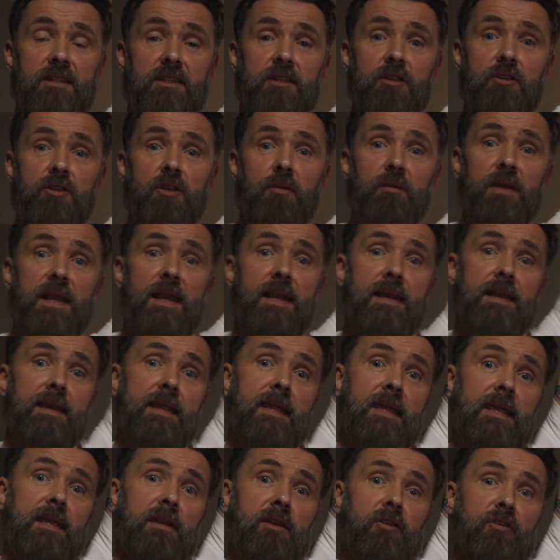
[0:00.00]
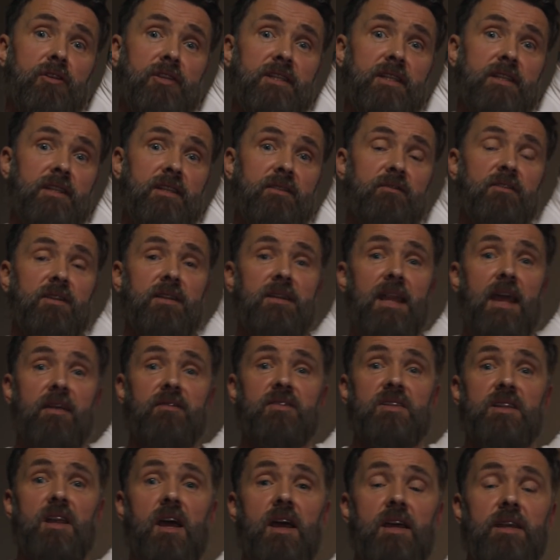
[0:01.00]
So you don't want to lean onto the left
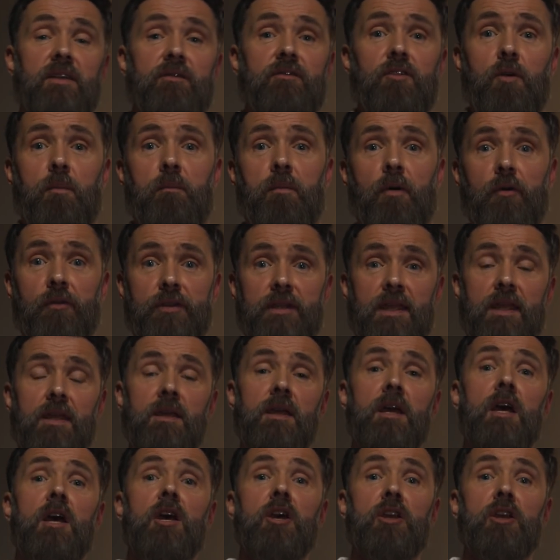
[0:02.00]
side of your body.